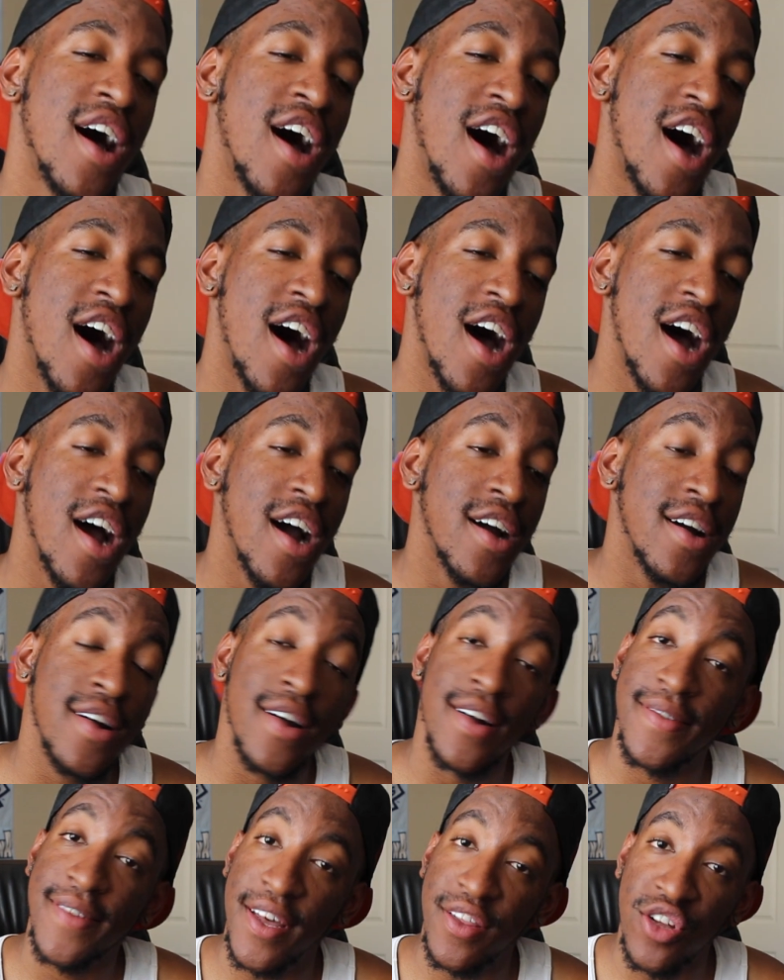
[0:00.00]

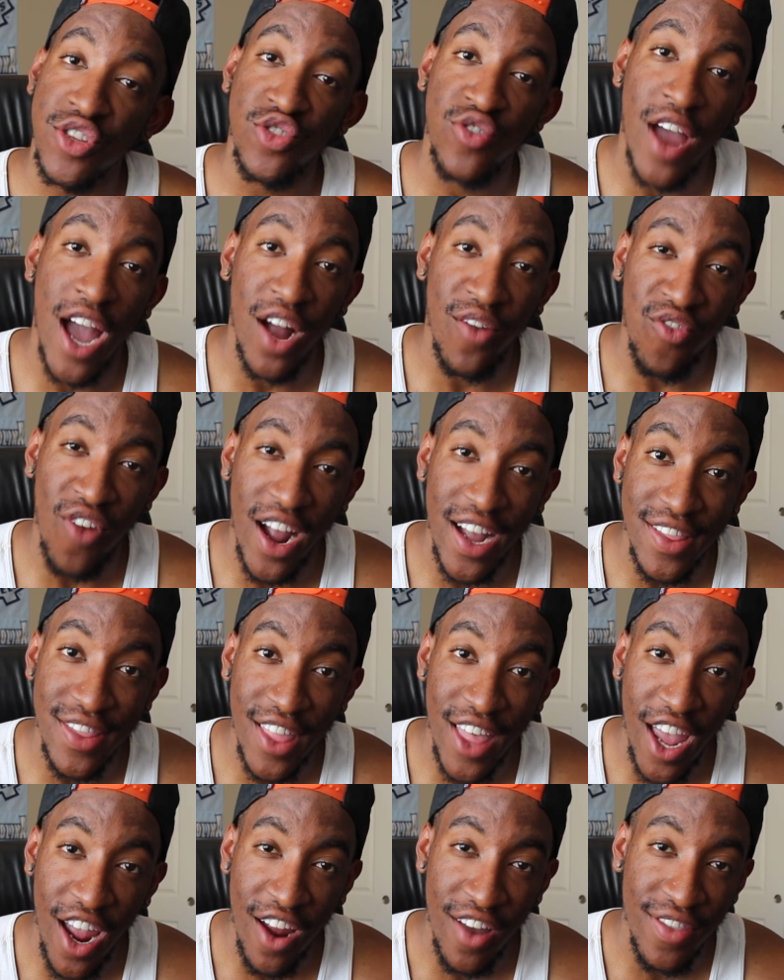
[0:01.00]
Another track right
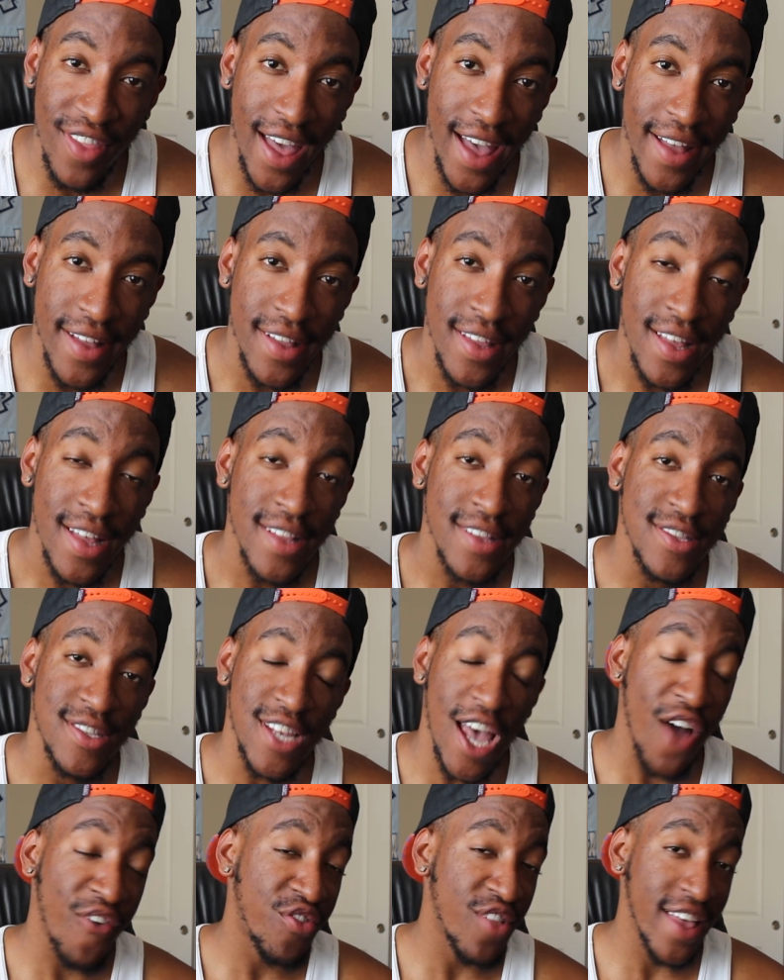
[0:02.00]
there that
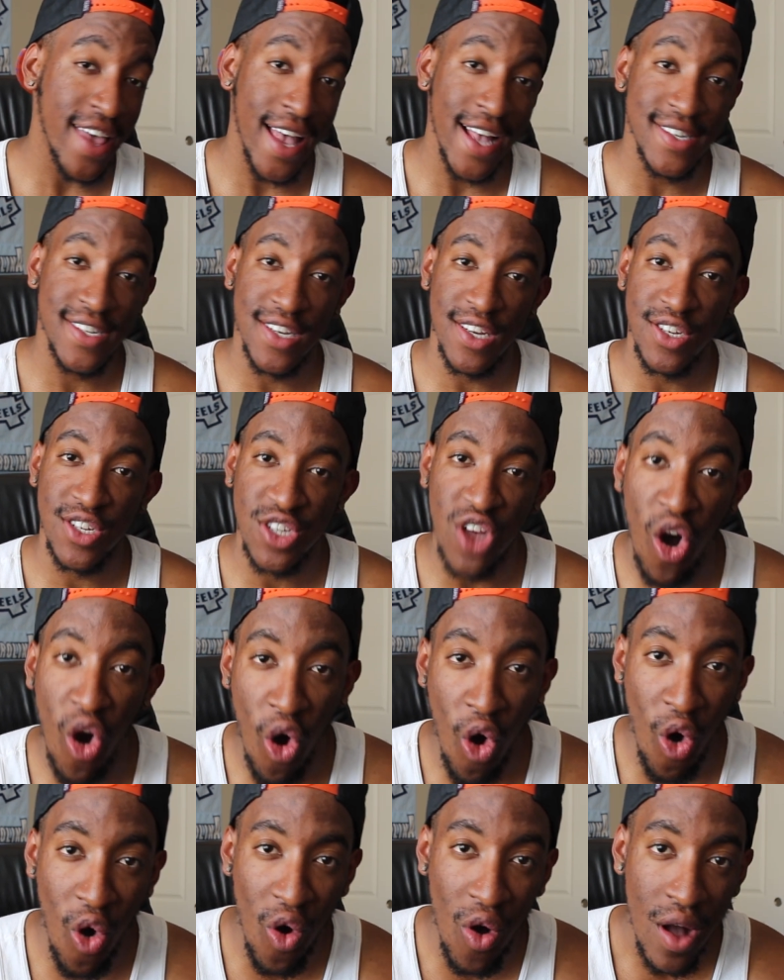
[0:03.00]
definitely hits the
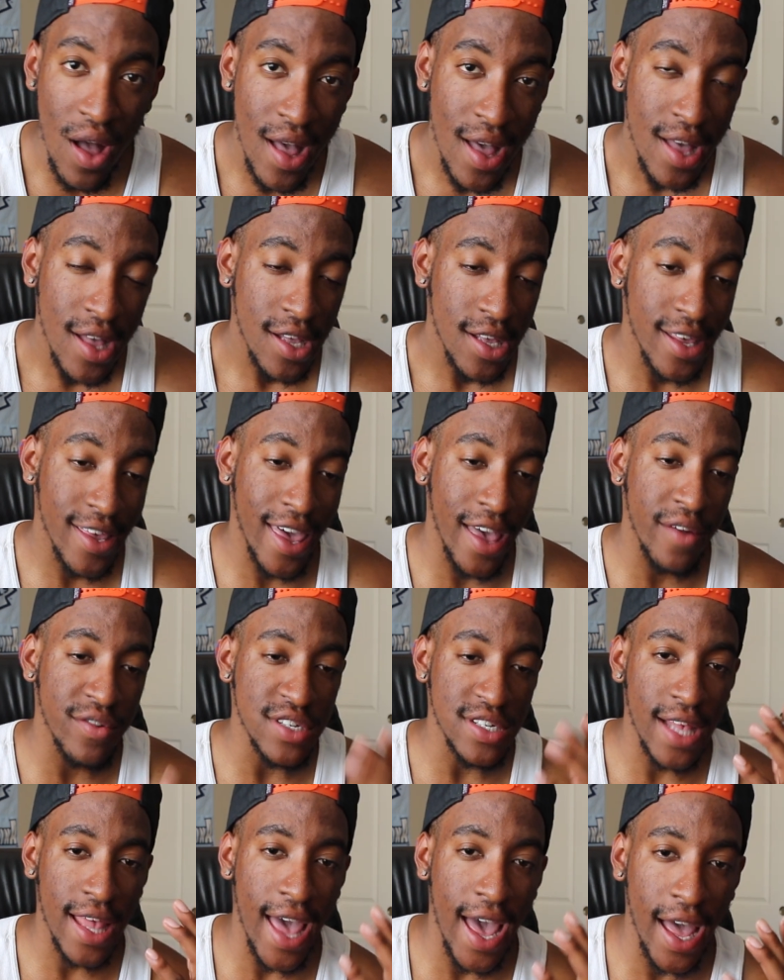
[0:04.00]
soul,
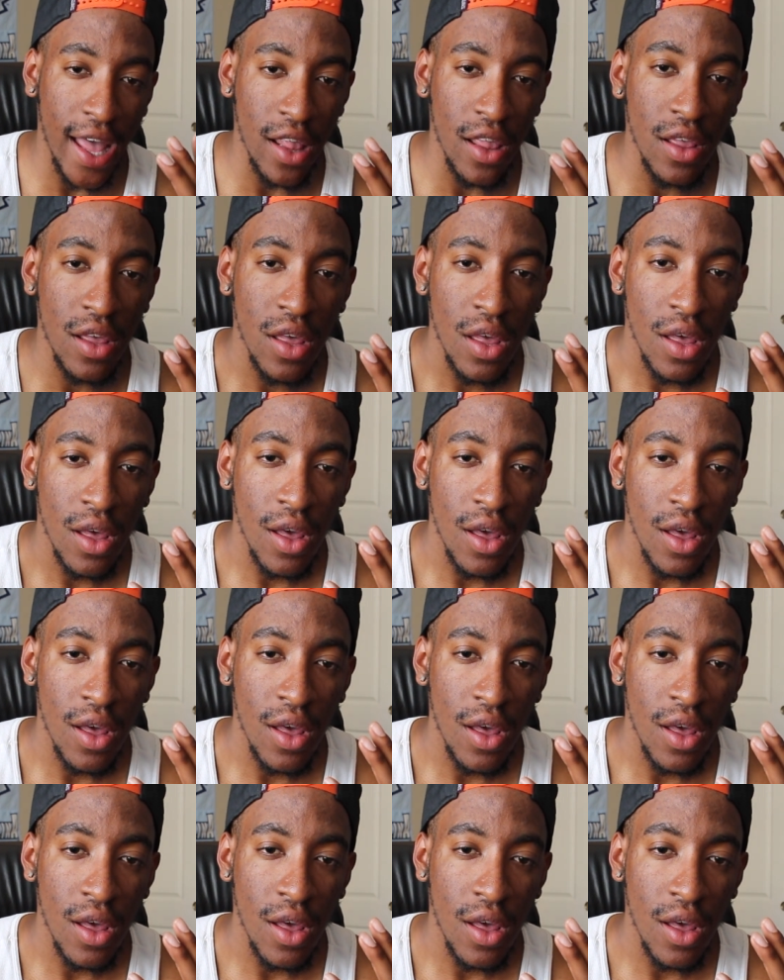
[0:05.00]
gives that